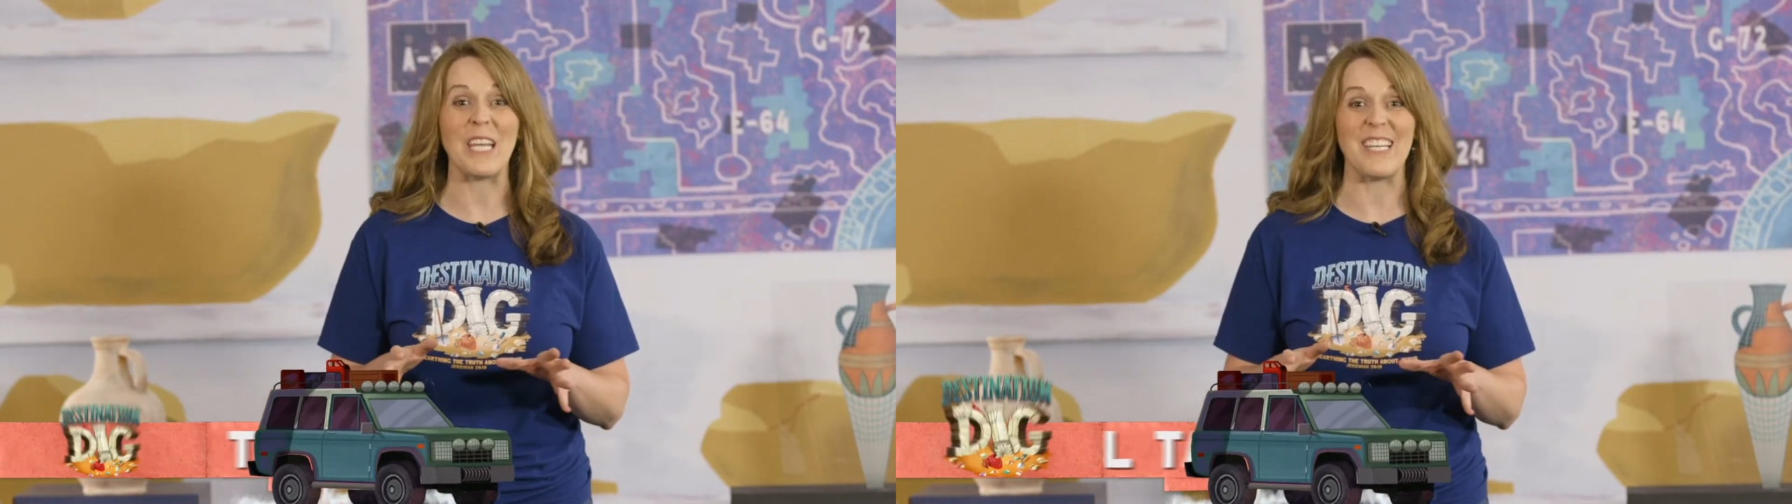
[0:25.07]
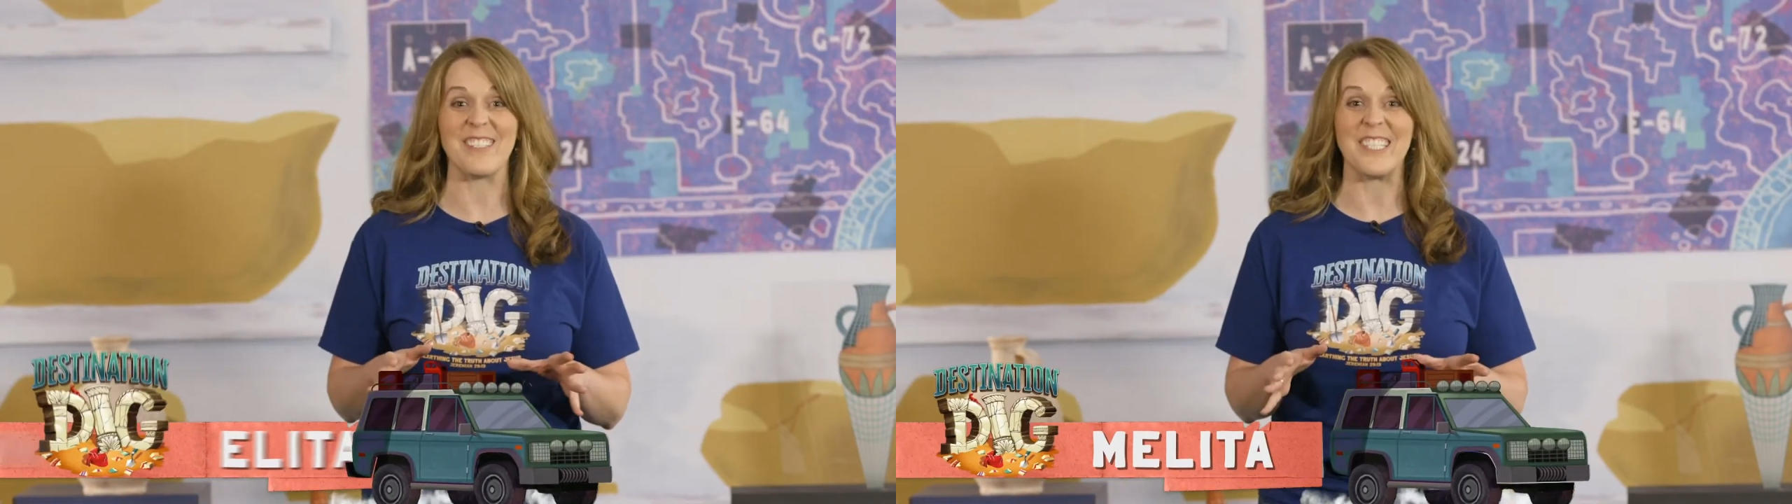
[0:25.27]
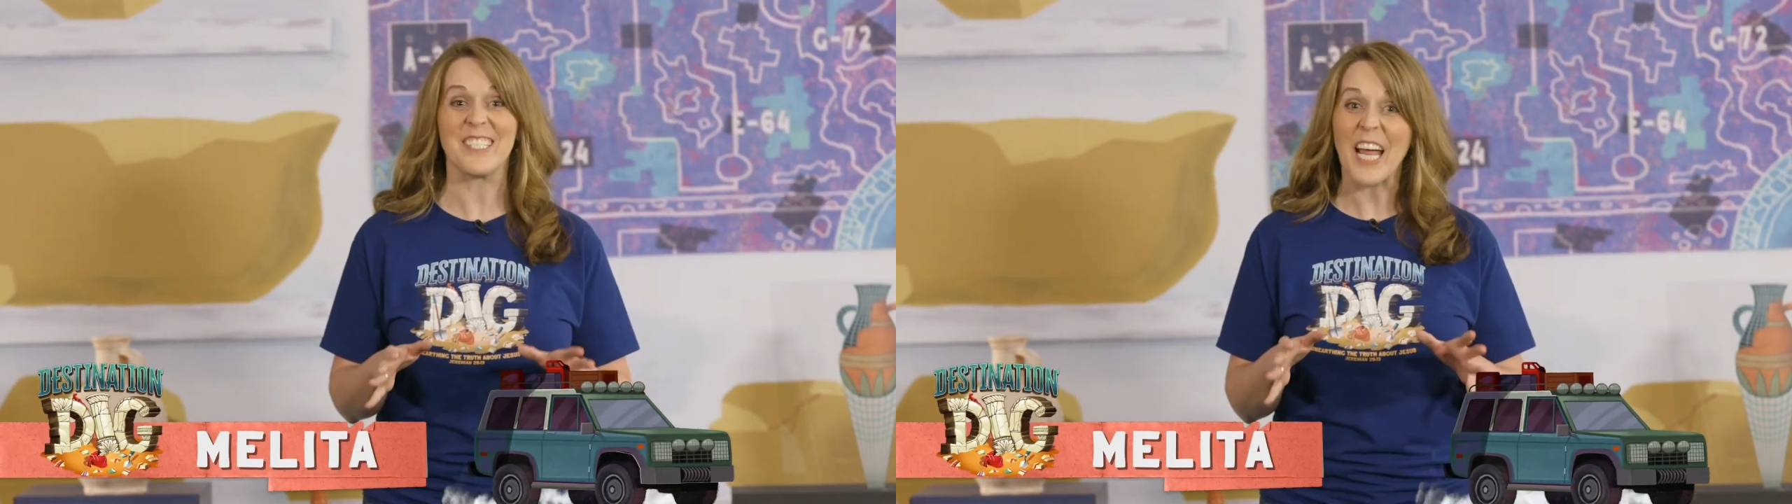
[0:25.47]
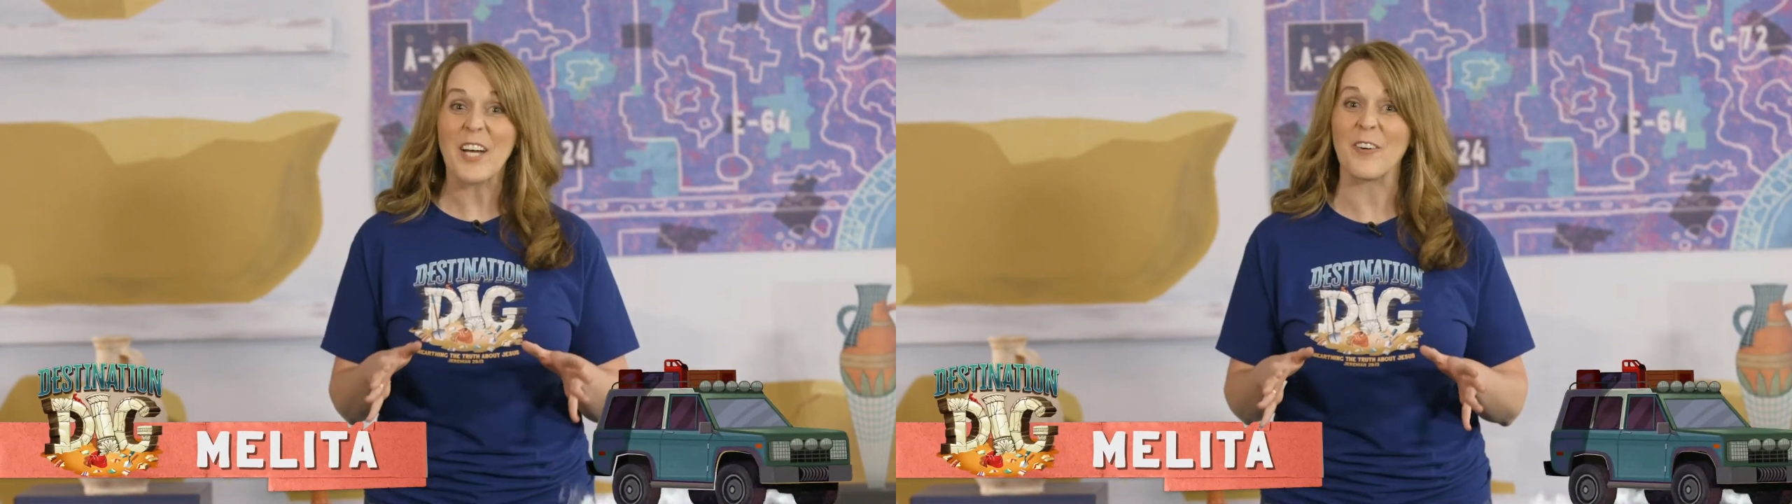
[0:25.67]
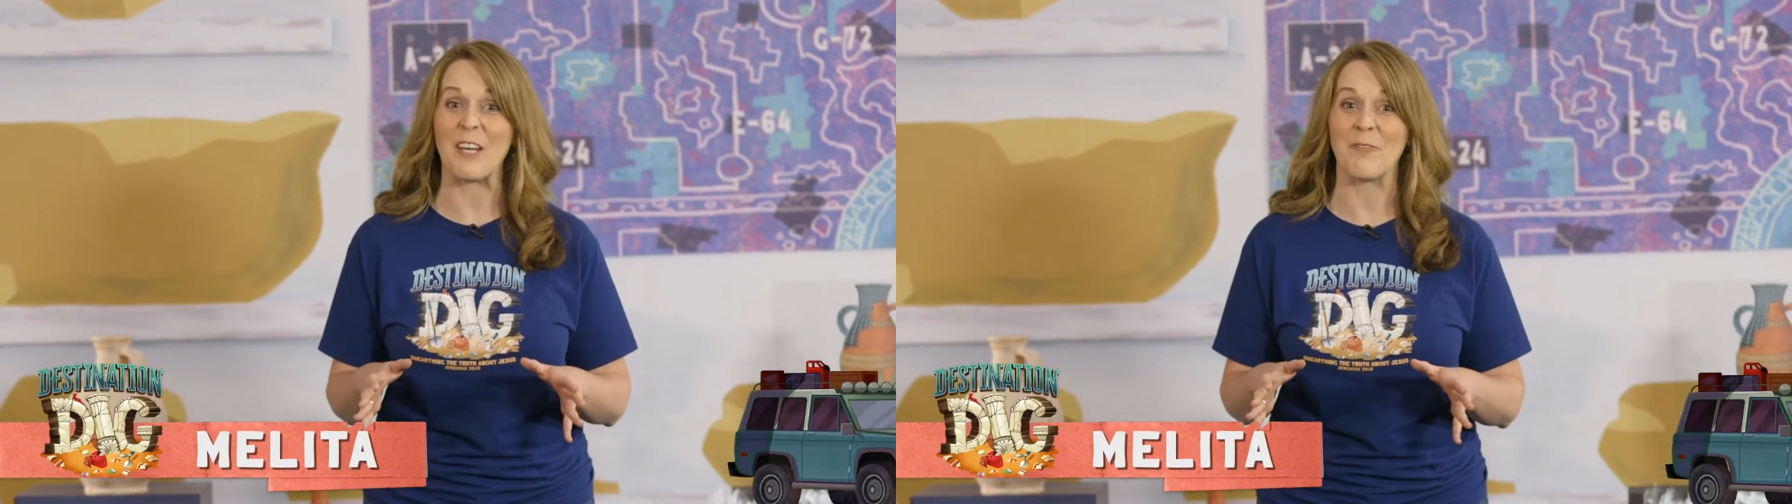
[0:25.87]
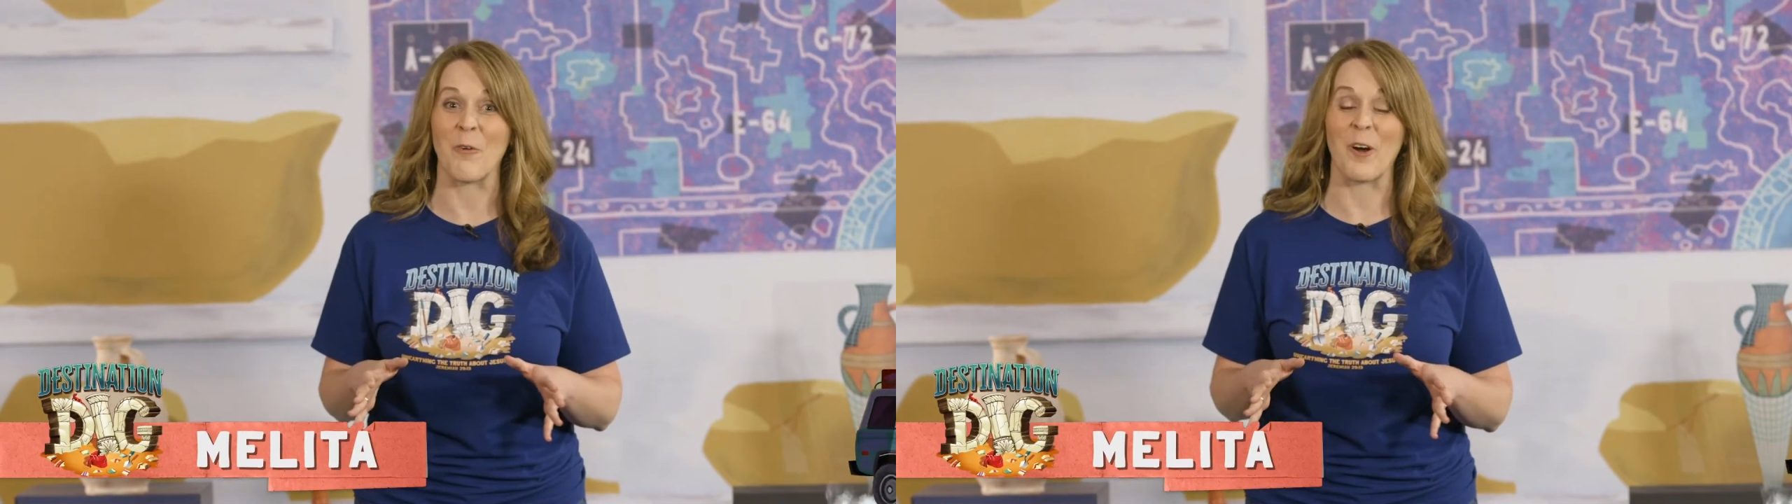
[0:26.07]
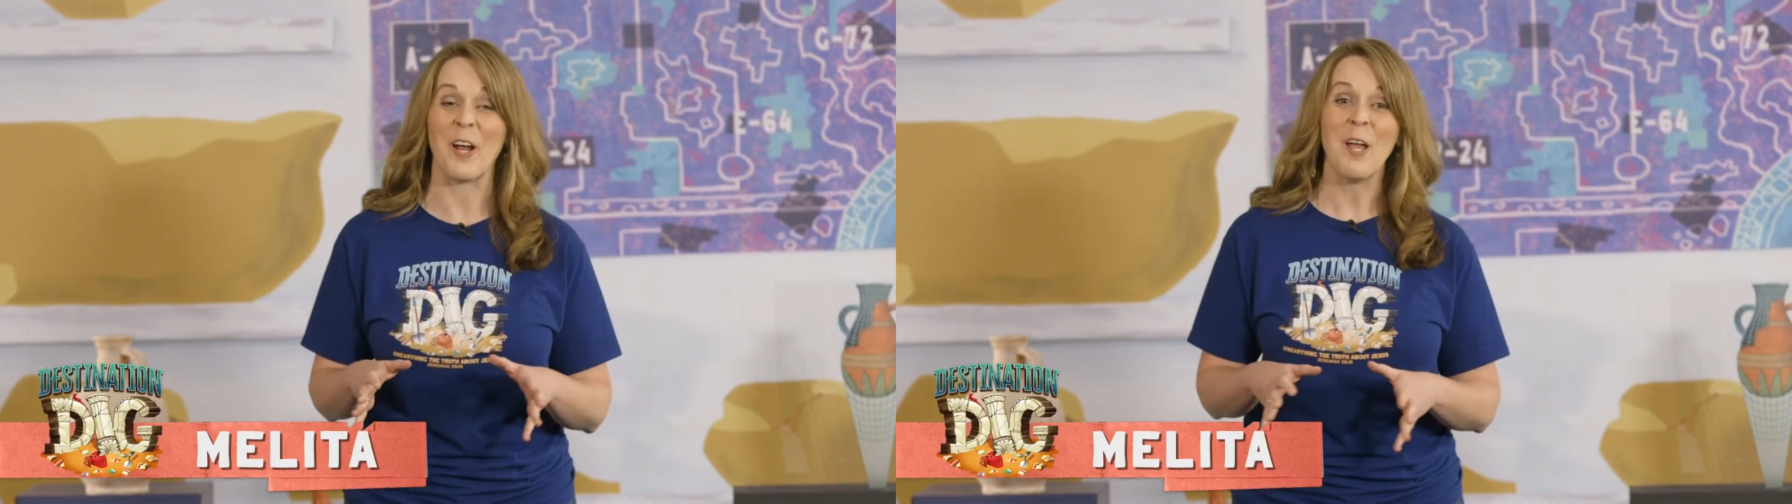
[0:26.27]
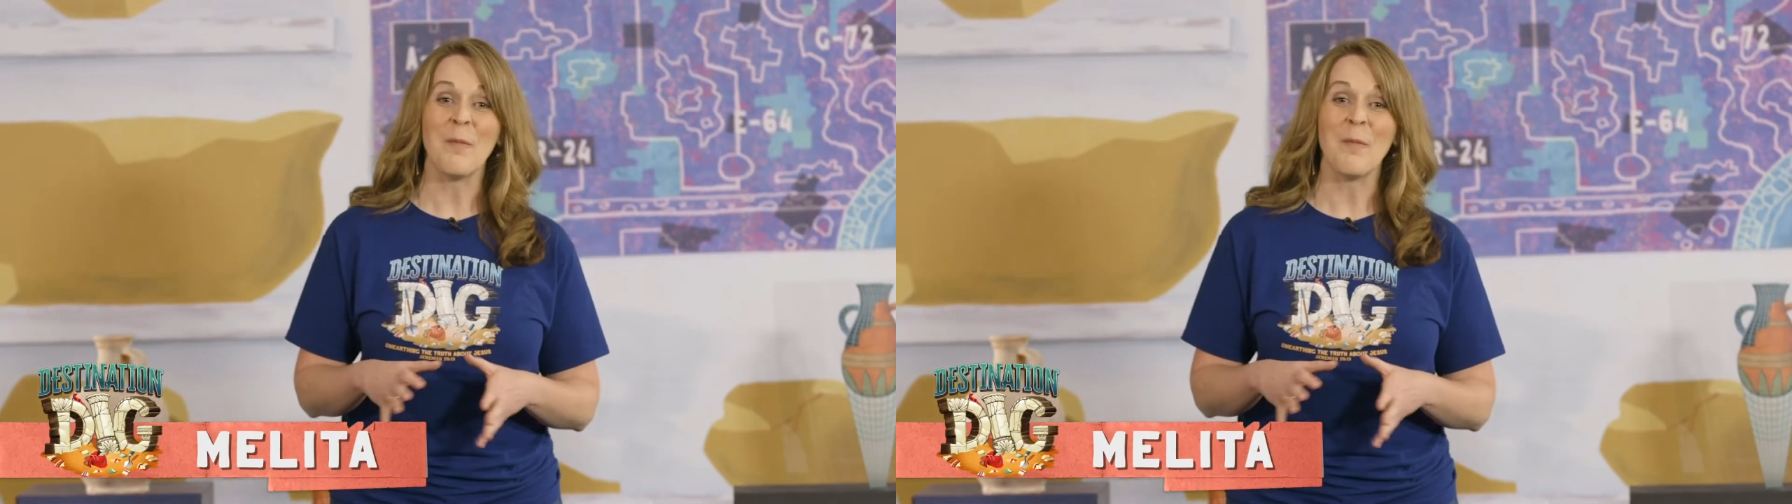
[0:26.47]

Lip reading: easy to decorate for,